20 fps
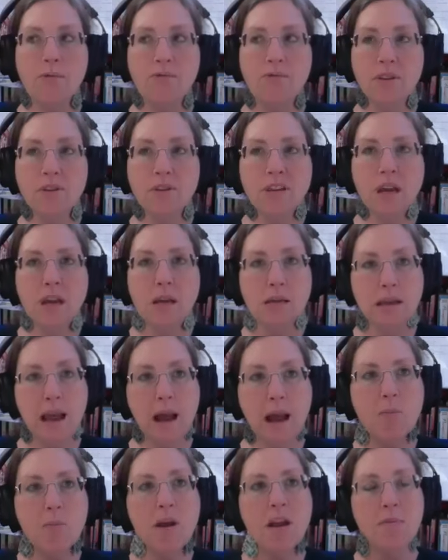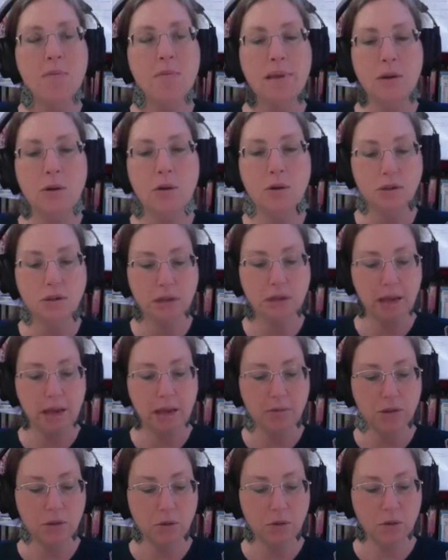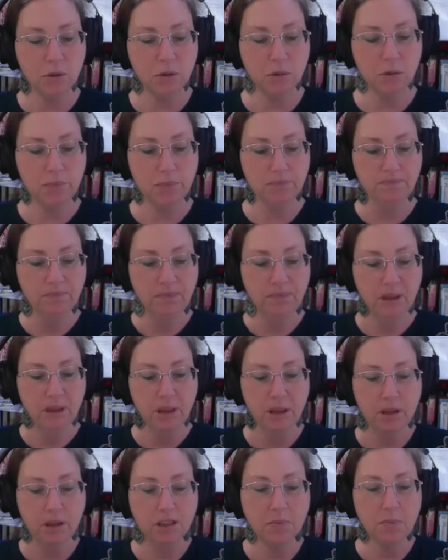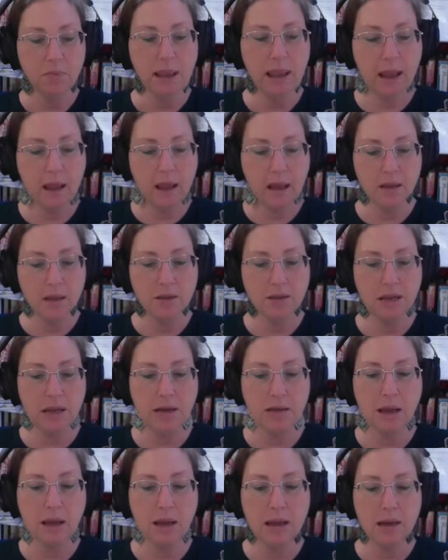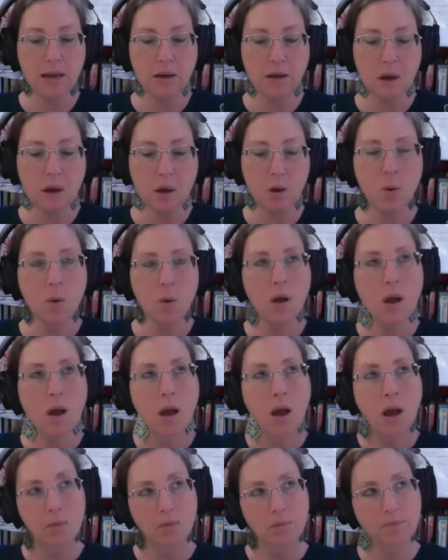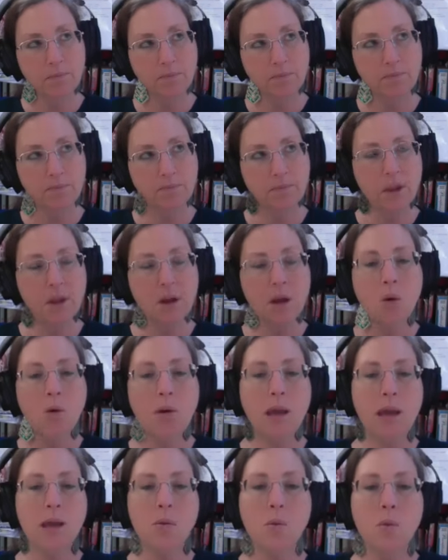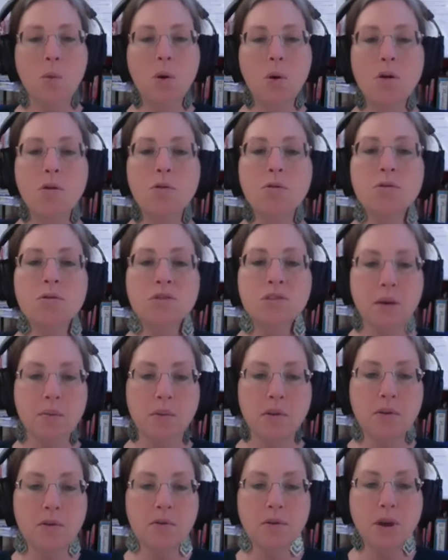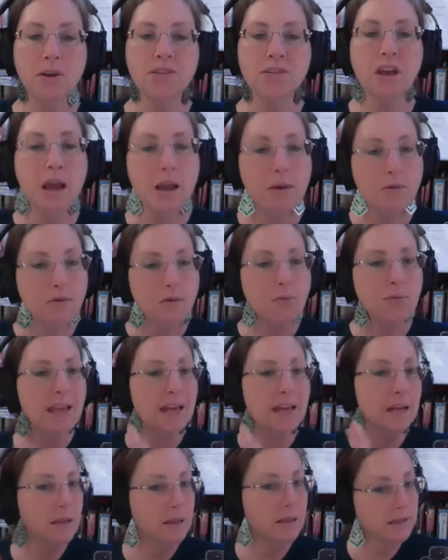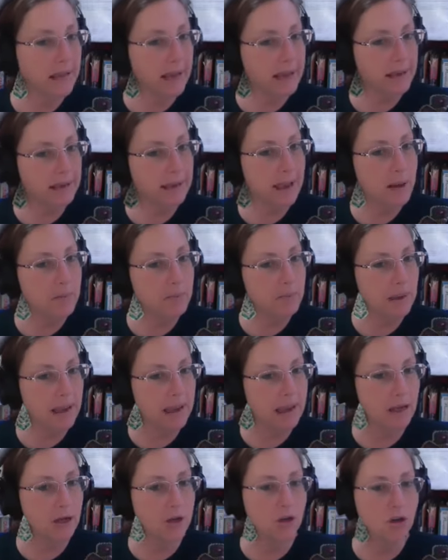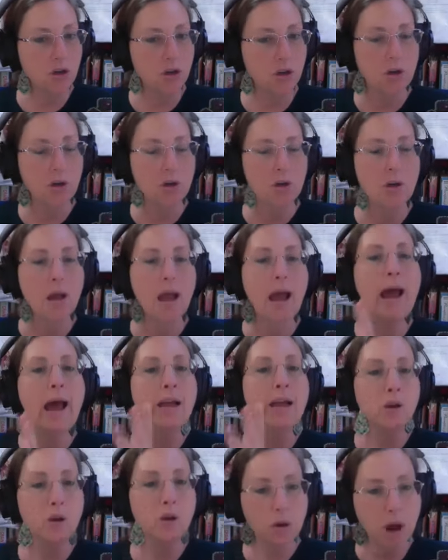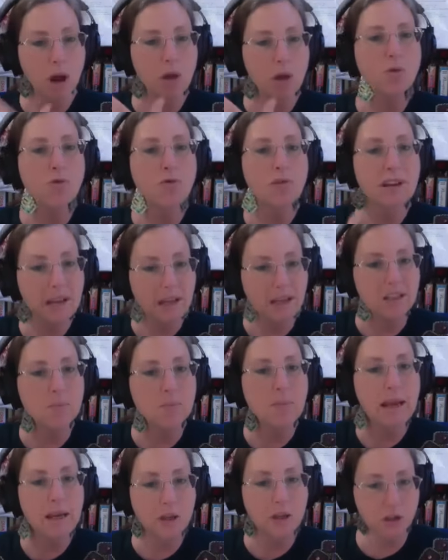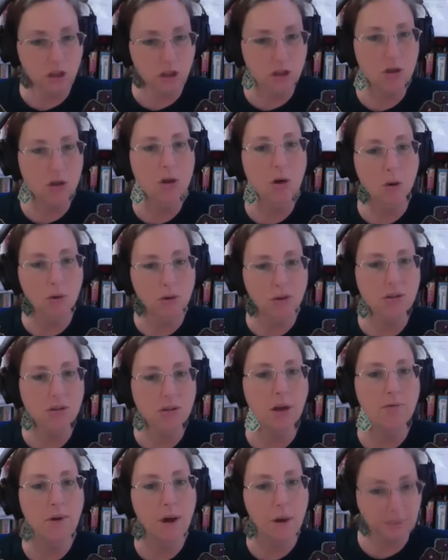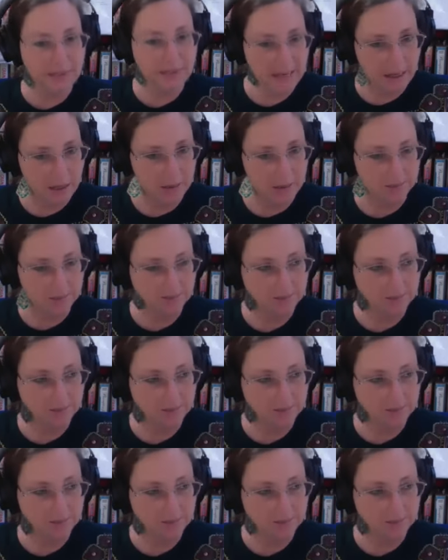it feels like now might be a good time to expand and kind of go, okay, what are some of, aside from getting this ICAM page and your other readings page, stuff updated.